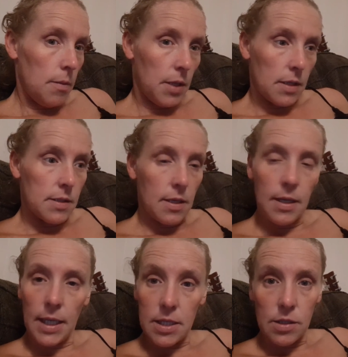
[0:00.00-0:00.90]
because
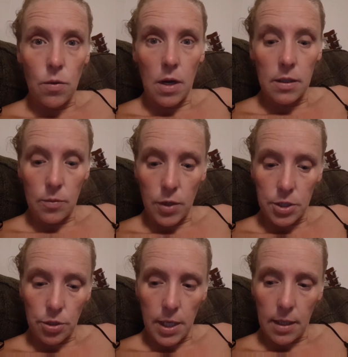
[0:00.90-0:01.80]
it gets so hot in a
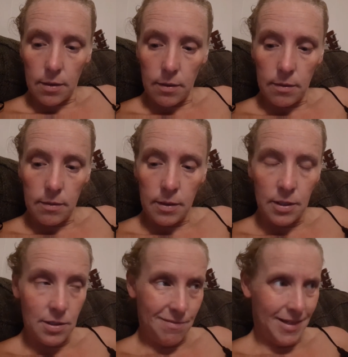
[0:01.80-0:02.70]
pressure canner.
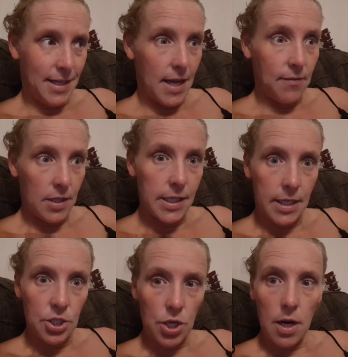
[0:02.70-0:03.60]
You need to have
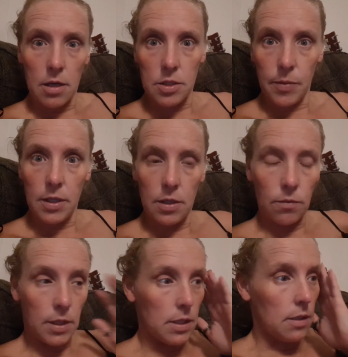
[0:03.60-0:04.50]
clean jars, but you
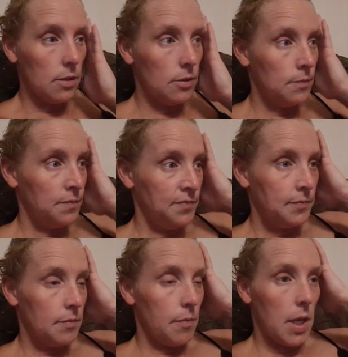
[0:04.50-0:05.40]
don't need to
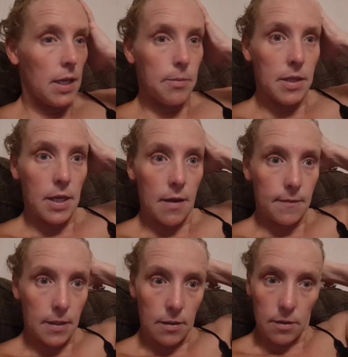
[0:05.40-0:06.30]
bake them in the
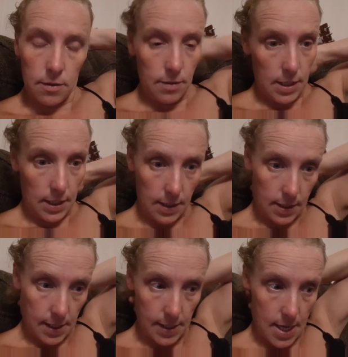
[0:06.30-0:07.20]
oven or anything
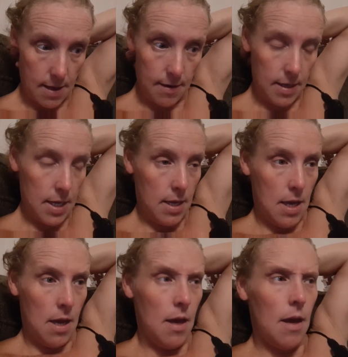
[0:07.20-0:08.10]
like that.
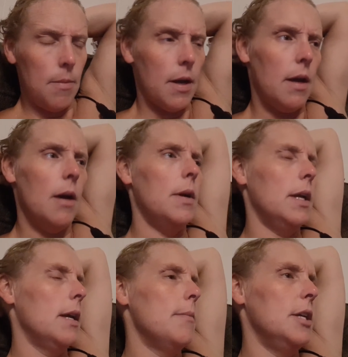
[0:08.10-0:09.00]
But I want
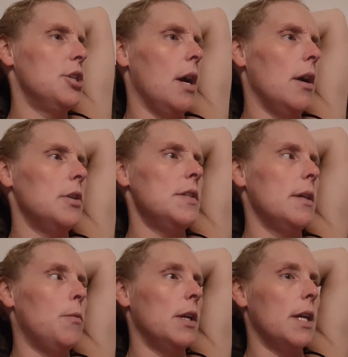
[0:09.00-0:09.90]
to get my jars.
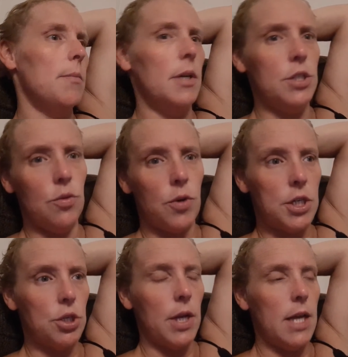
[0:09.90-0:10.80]
I want to get my two
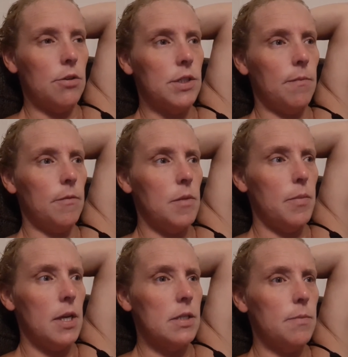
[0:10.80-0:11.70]
pressure canners up from the
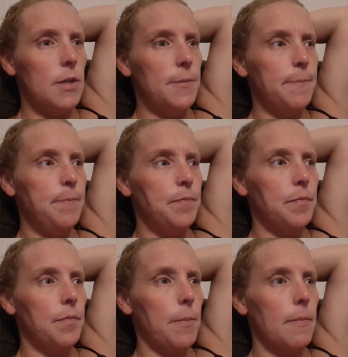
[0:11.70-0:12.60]
basement,
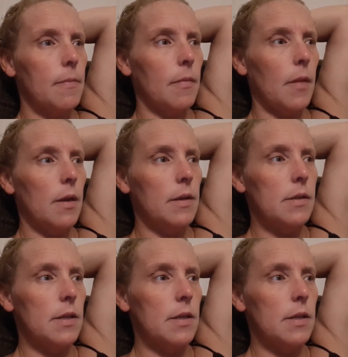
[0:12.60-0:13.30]
because